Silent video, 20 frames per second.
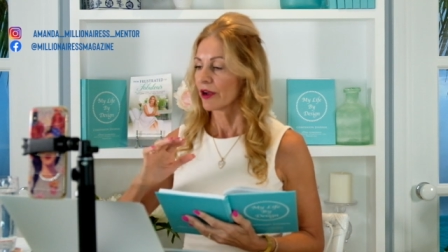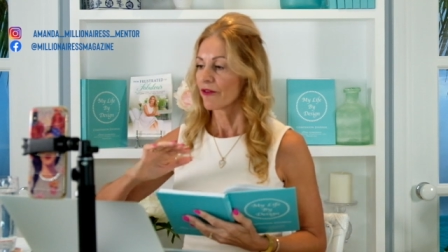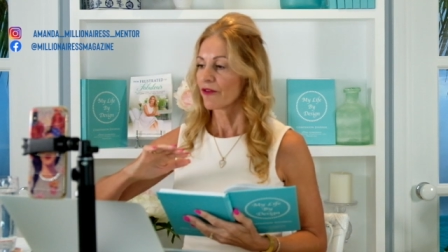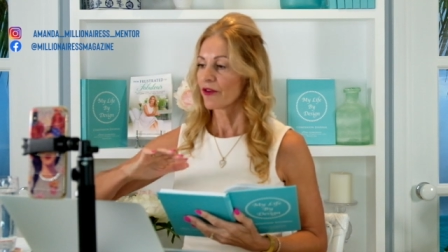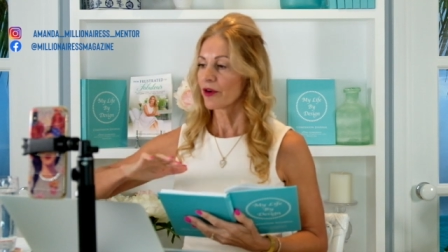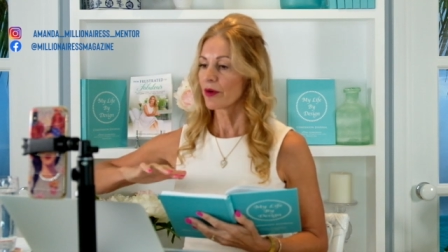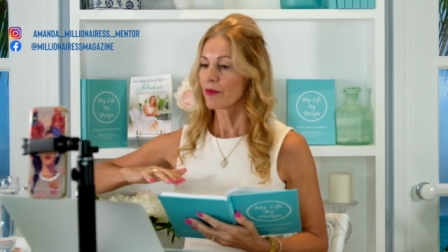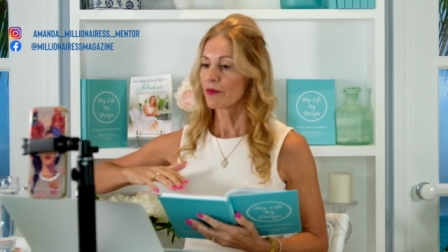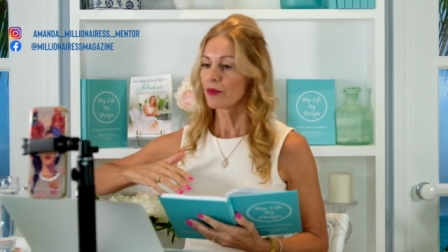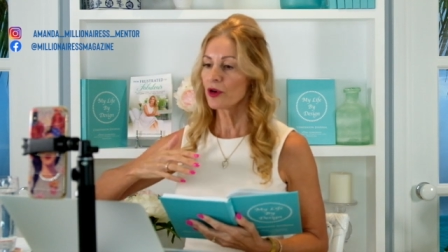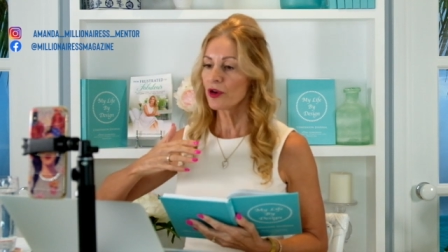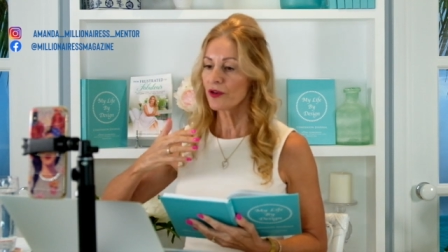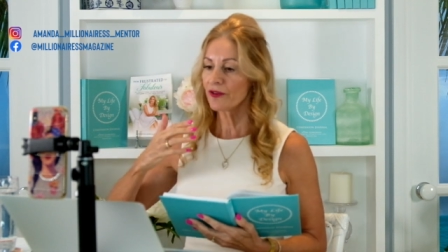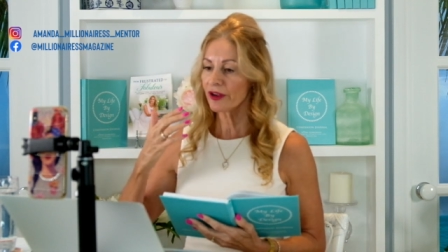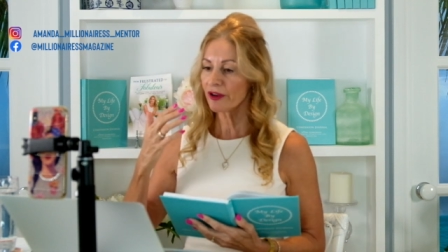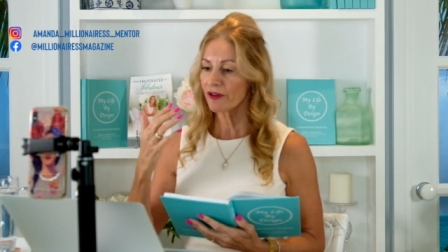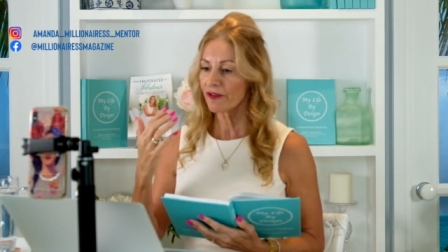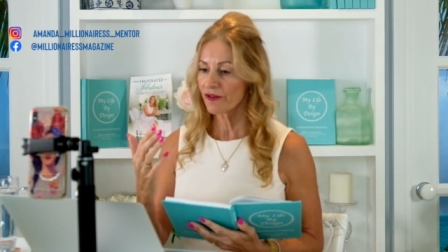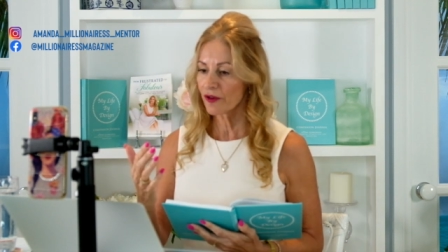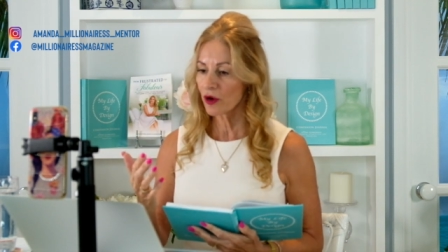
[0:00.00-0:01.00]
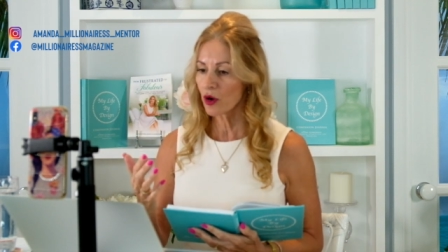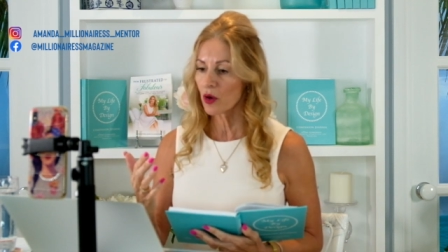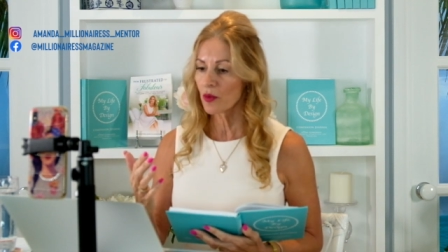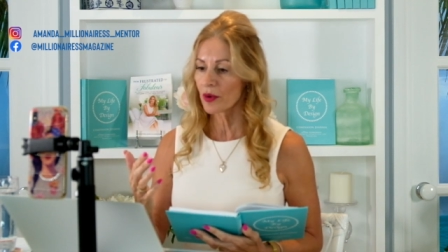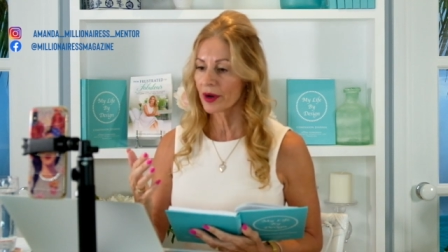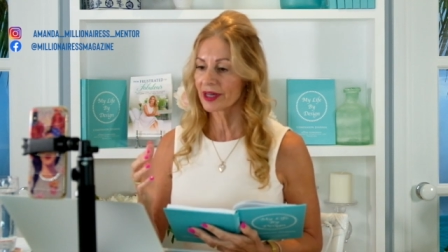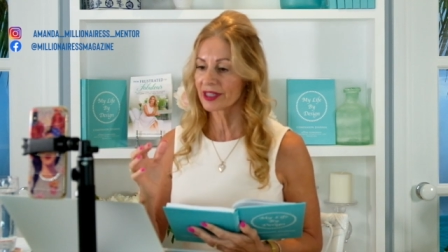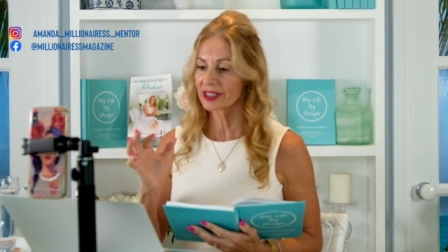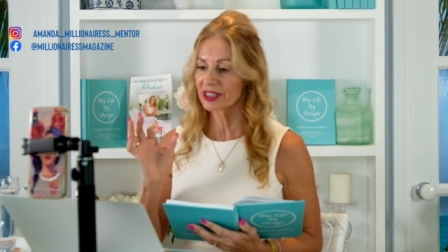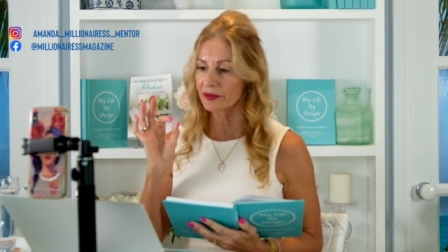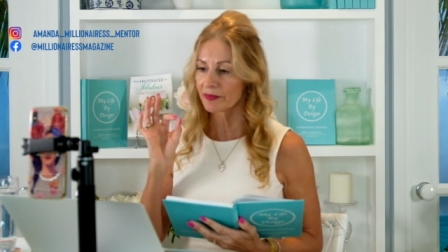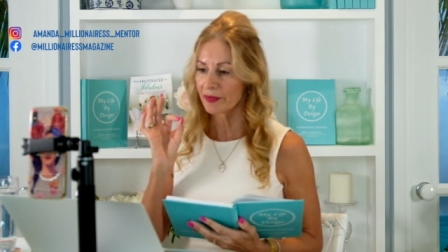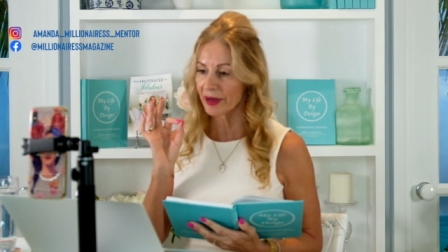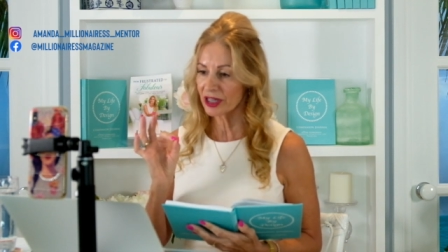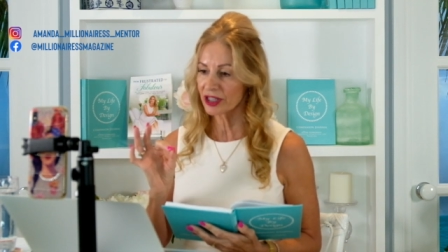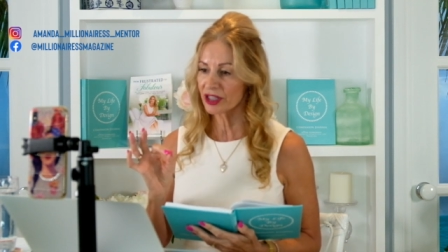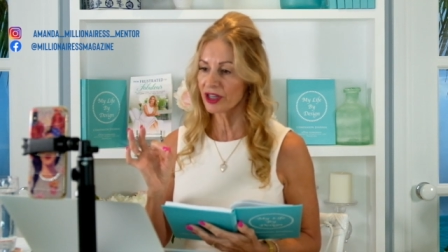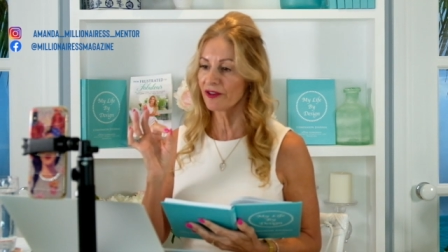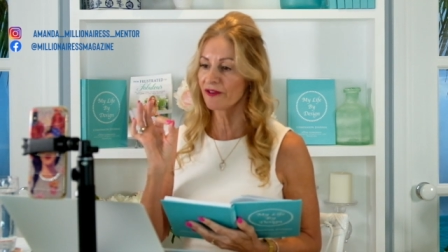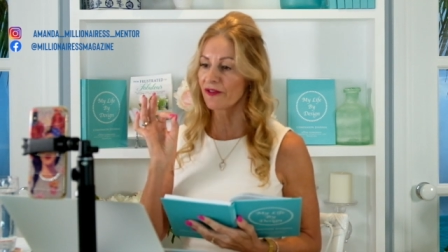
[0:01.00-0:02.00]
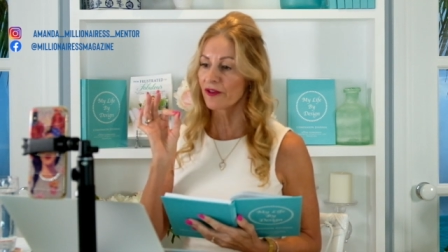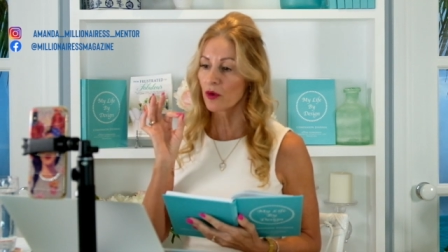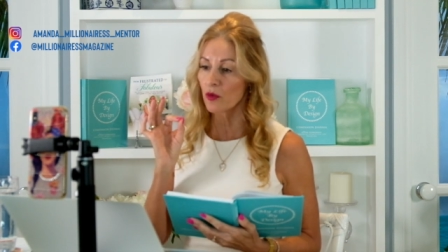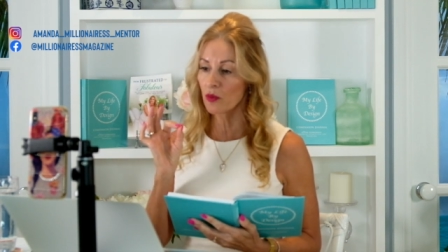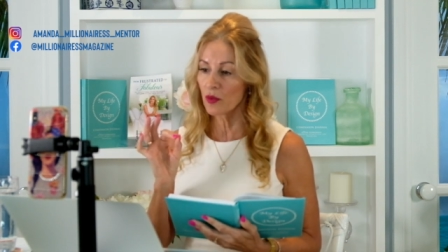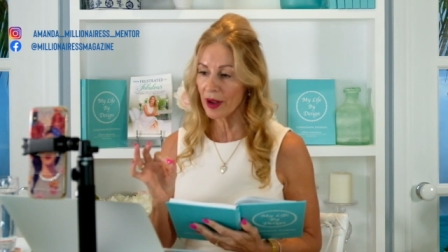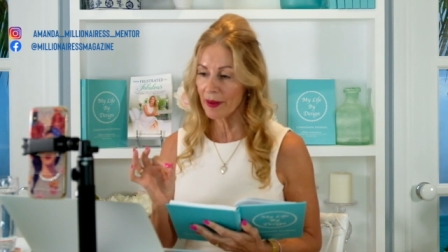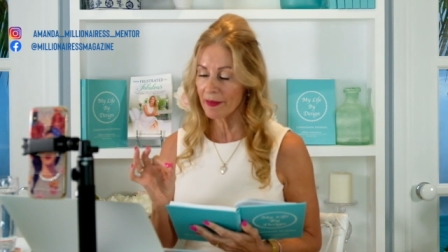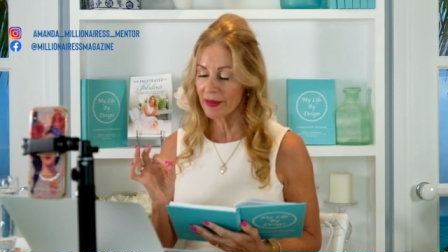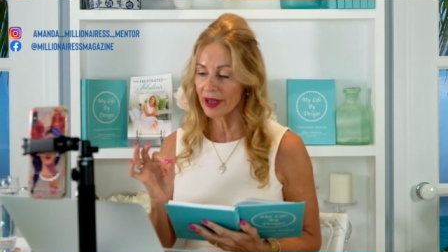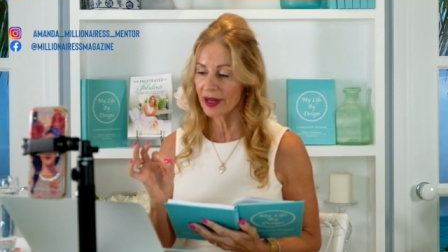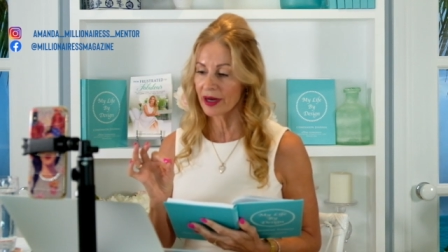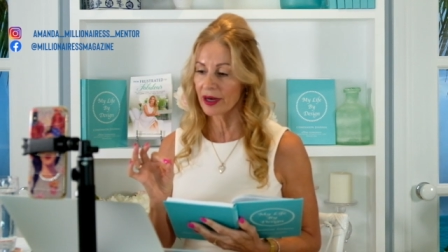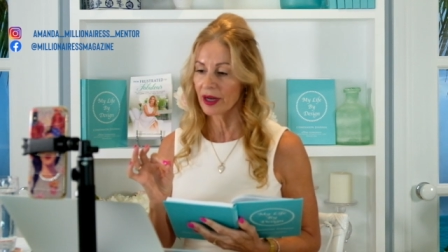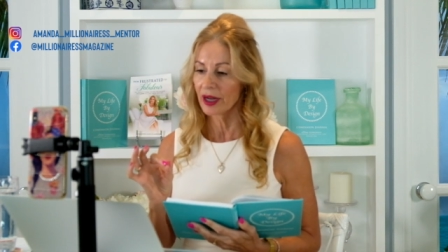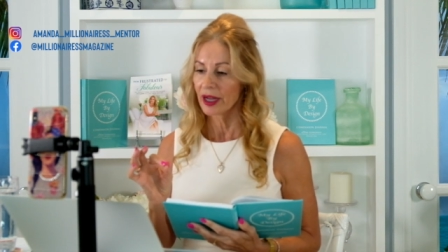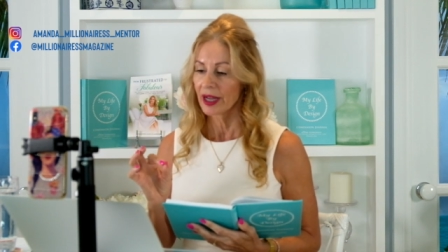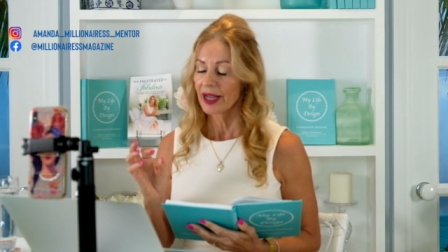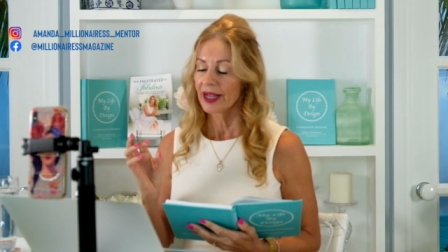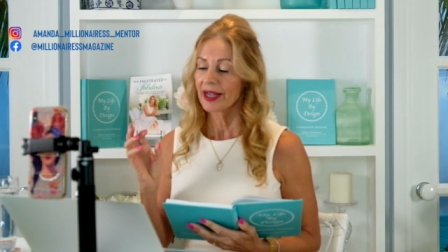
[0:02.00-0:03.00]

for moving forward, especially for women,